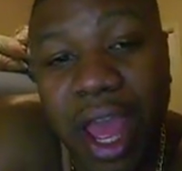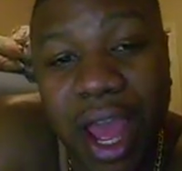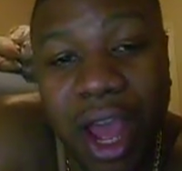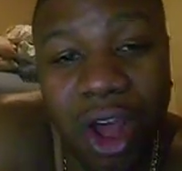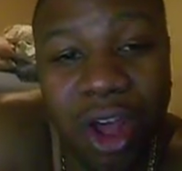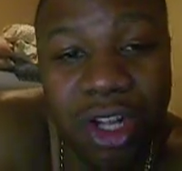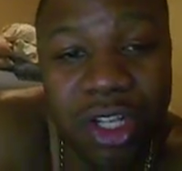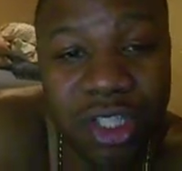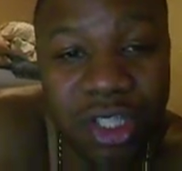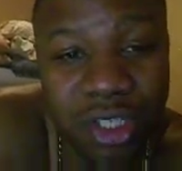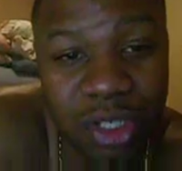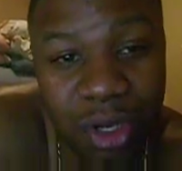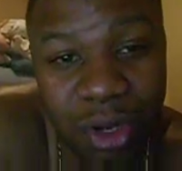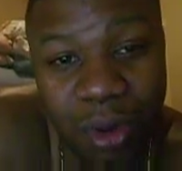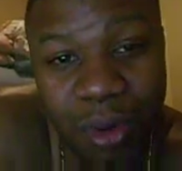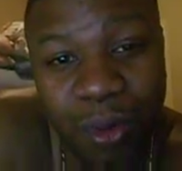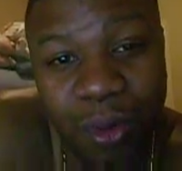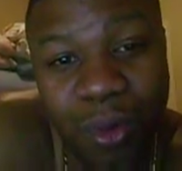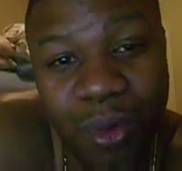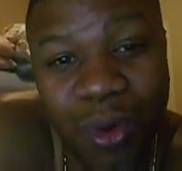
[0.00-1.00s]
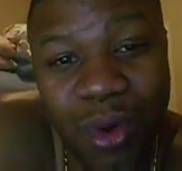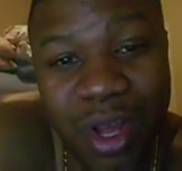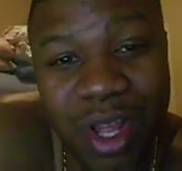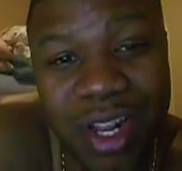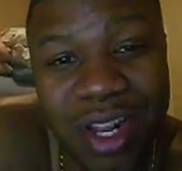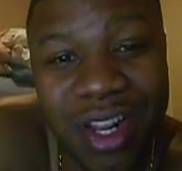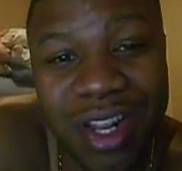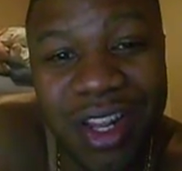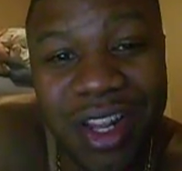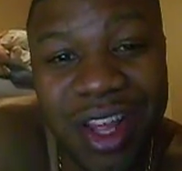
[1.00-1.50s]
Also,
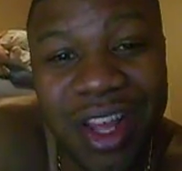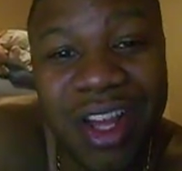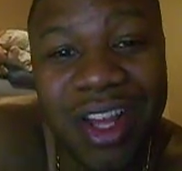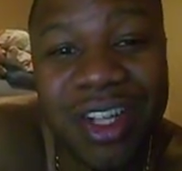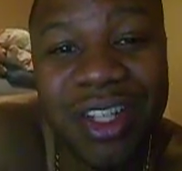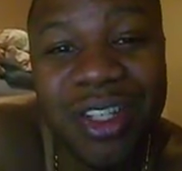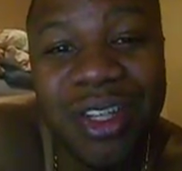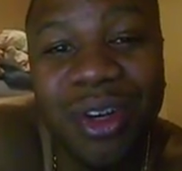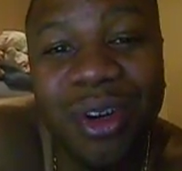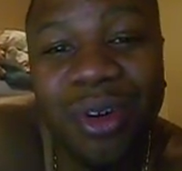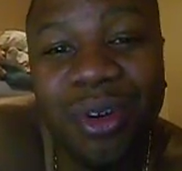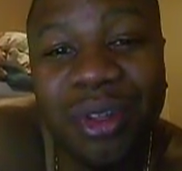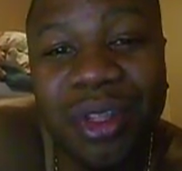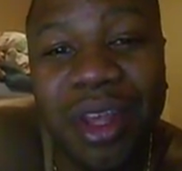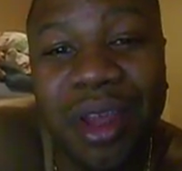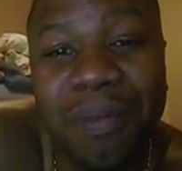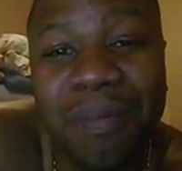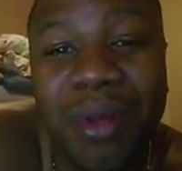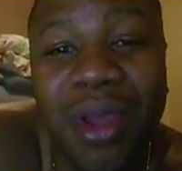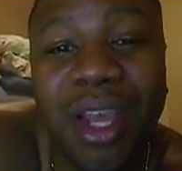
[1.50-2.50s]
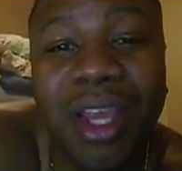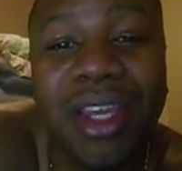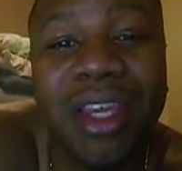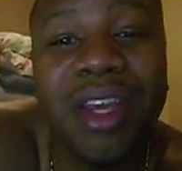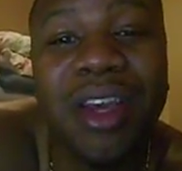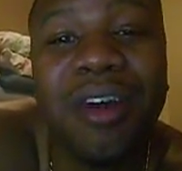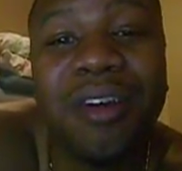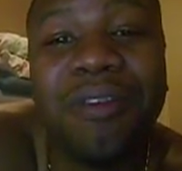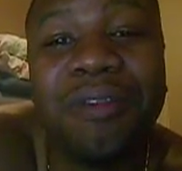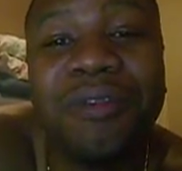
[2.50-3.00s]
when told that
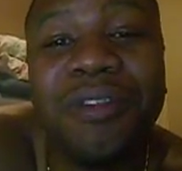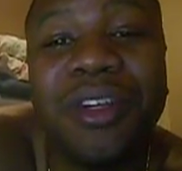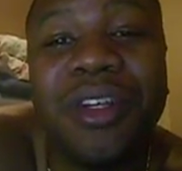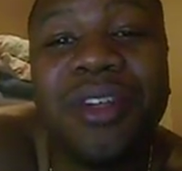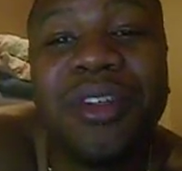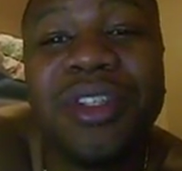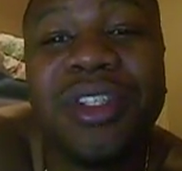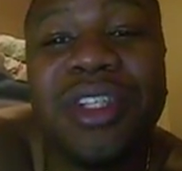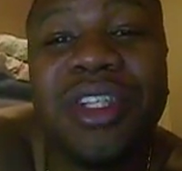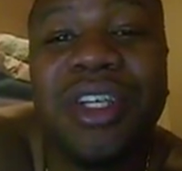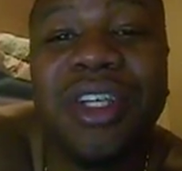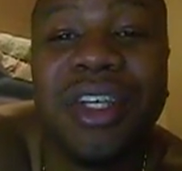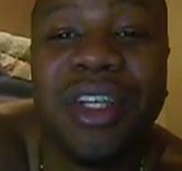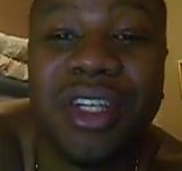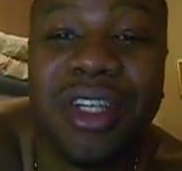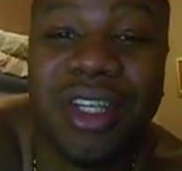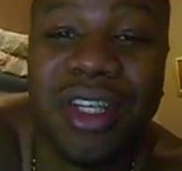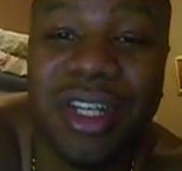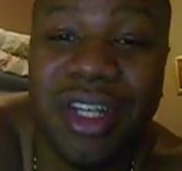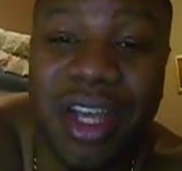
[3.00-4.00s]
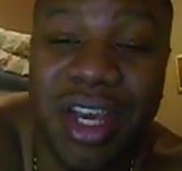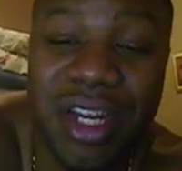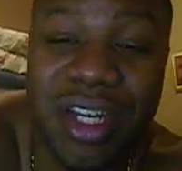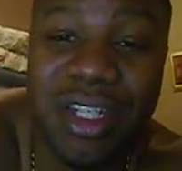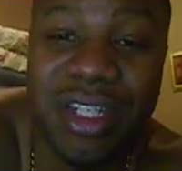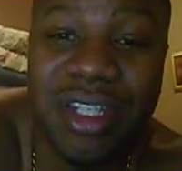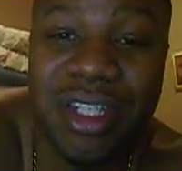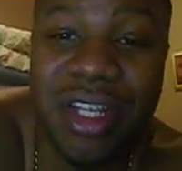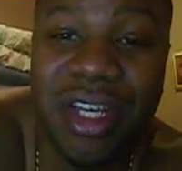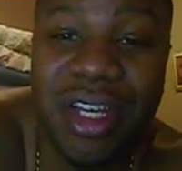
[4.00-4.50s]
Pacquiao feels the
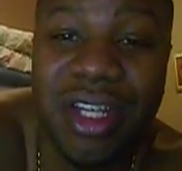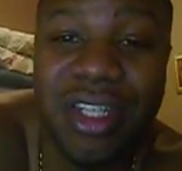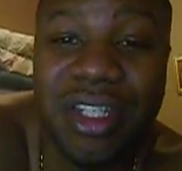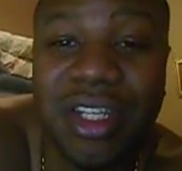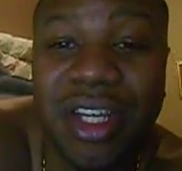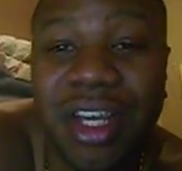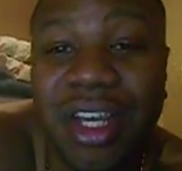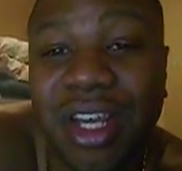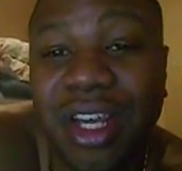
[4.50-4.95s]
United States